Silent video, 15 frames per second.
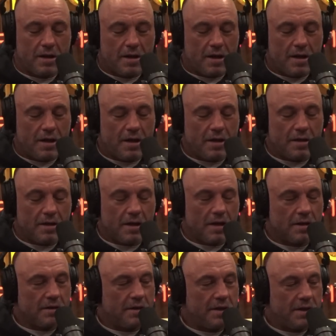in
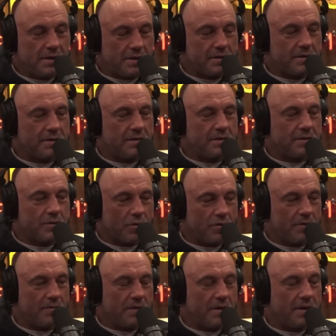these
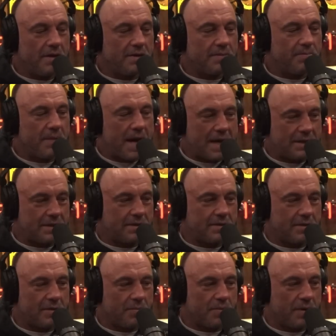turn in these matches that
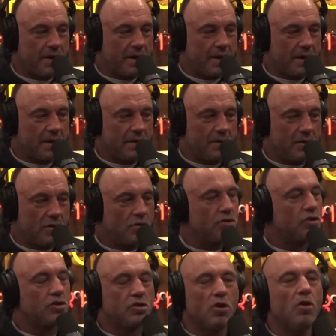they're playing, there's
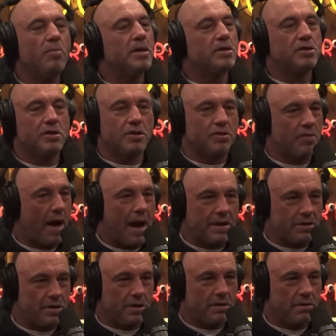so much
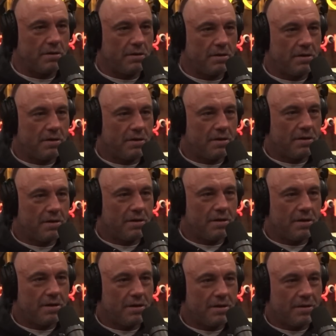distraction. Oh,
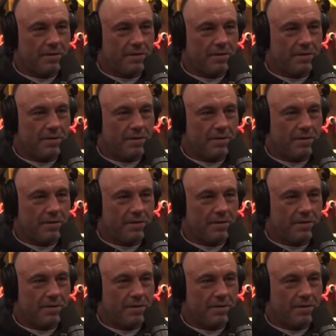distractions every